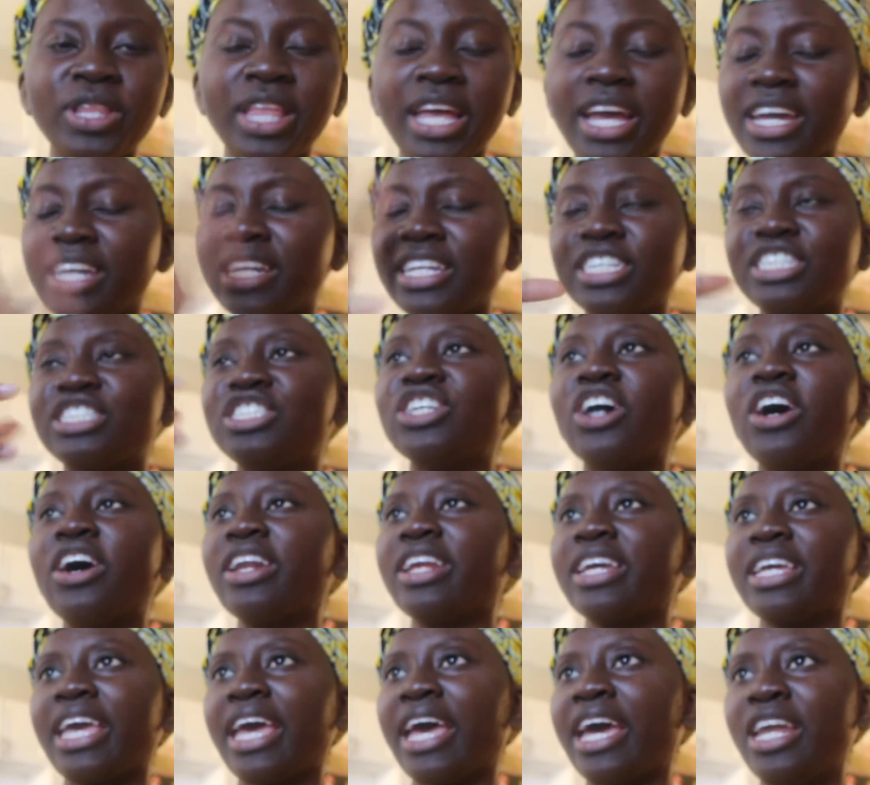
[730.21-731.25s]
like an
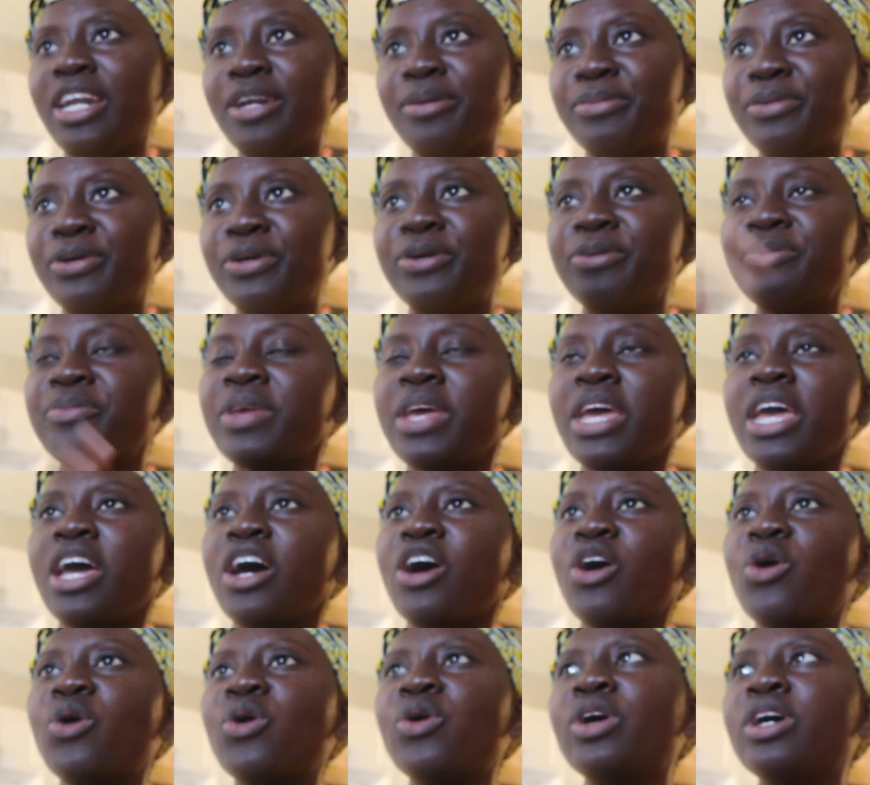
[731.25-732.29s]
exotic animal.
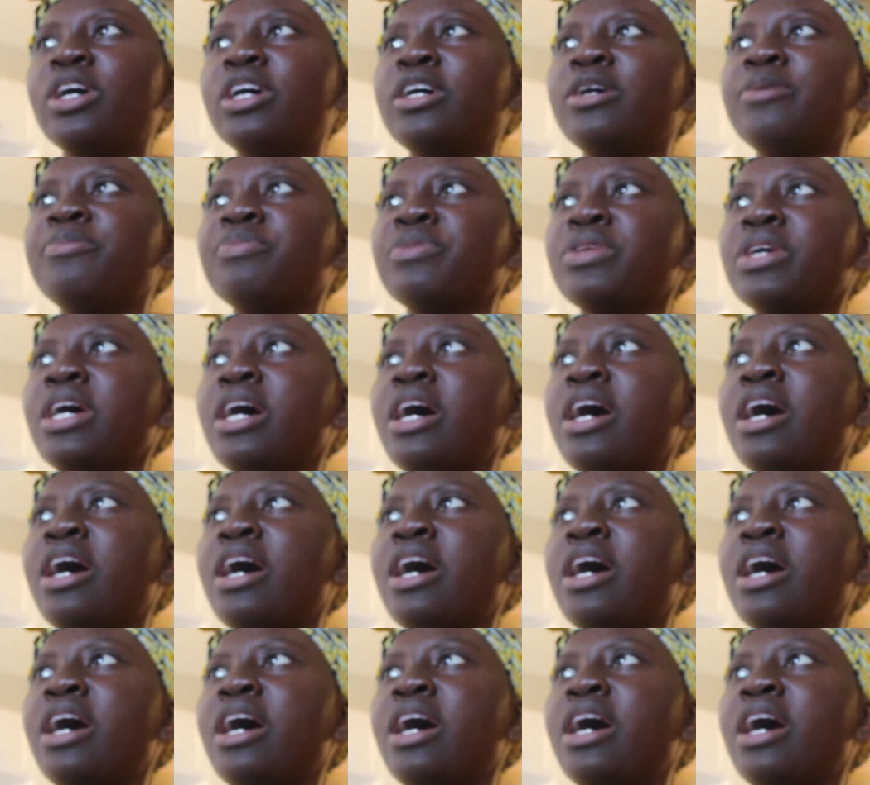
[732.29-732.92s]
Or